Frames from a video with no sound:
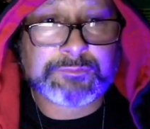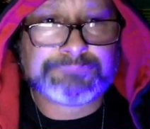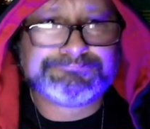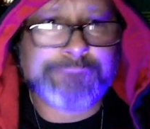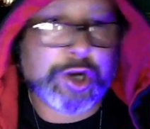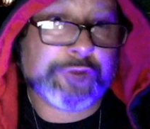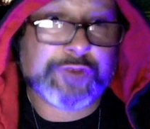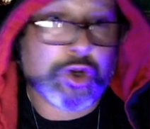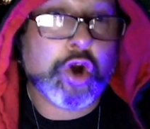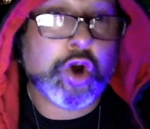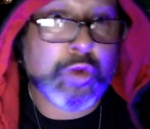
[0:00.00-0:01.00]
part of your
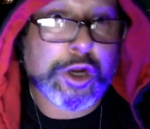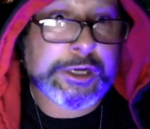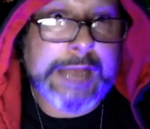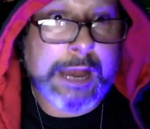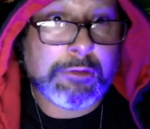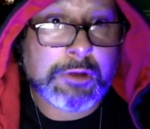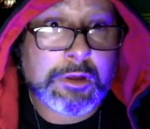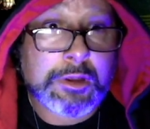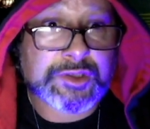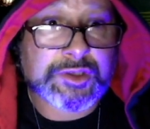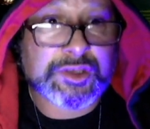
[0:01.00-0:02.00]
homework now.
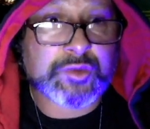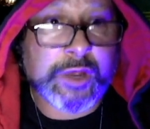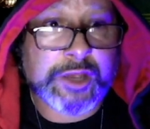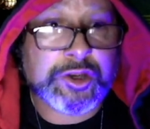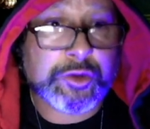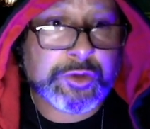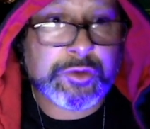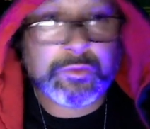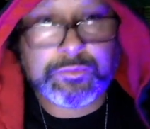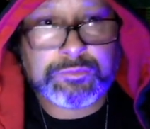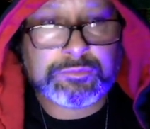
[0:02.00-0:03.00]
So this way I know you
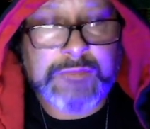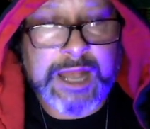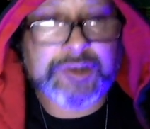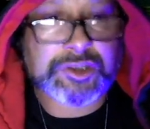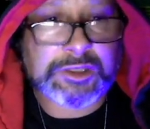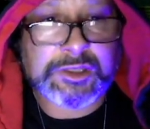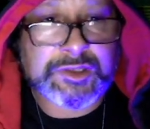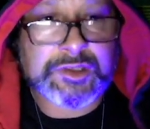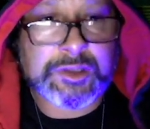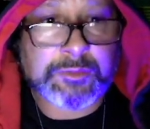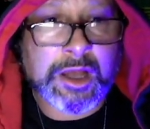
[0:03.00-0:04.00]
actually listen
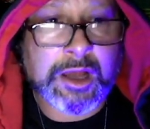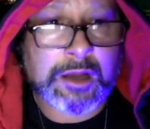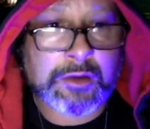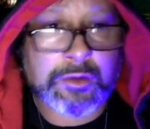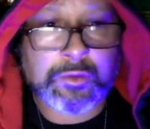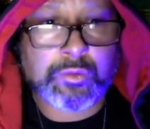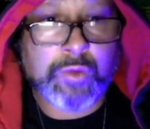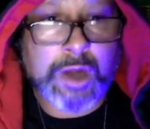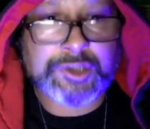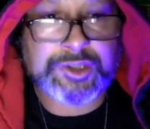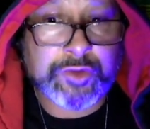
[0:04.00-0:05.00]
to the blog or
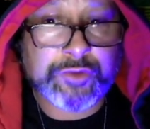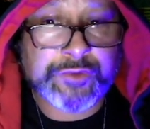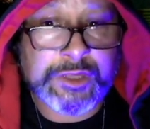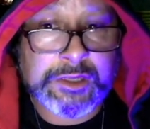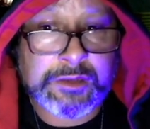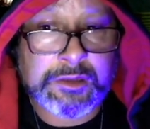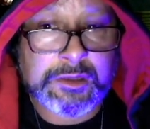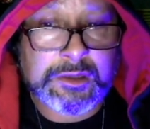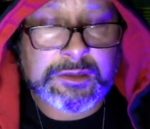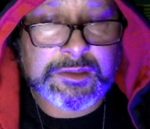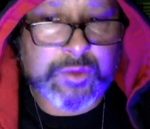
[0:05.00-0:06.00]
watch the movie.
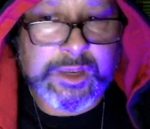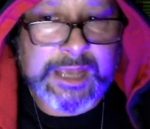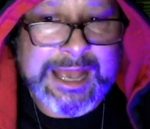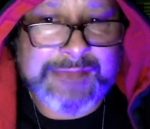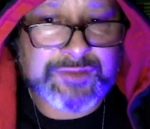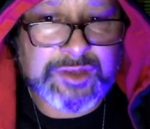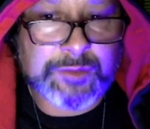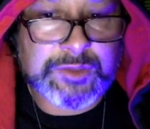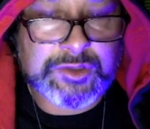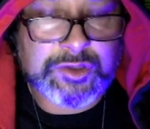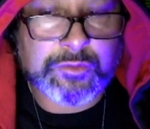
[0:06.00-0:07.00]
This way I have
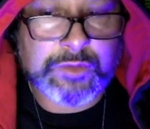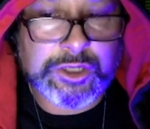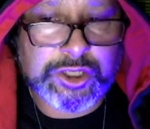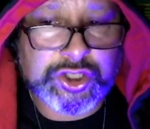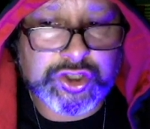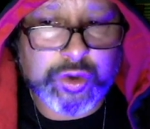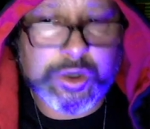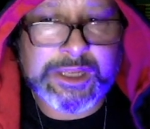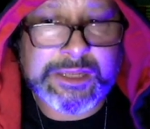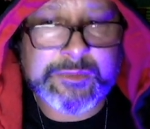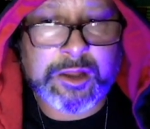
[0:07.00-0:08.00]
something. So in a short
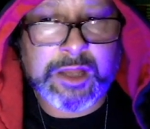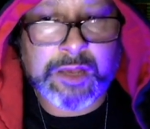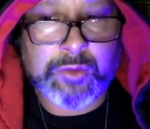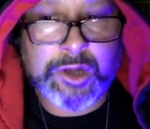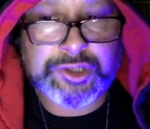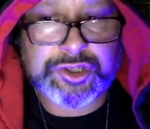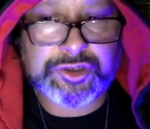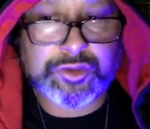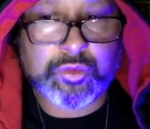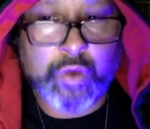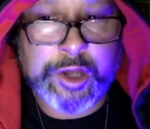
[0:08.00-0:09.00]
email, I want you
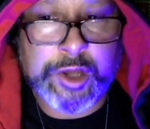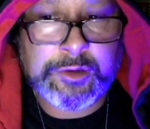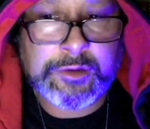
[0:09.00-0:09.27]
to,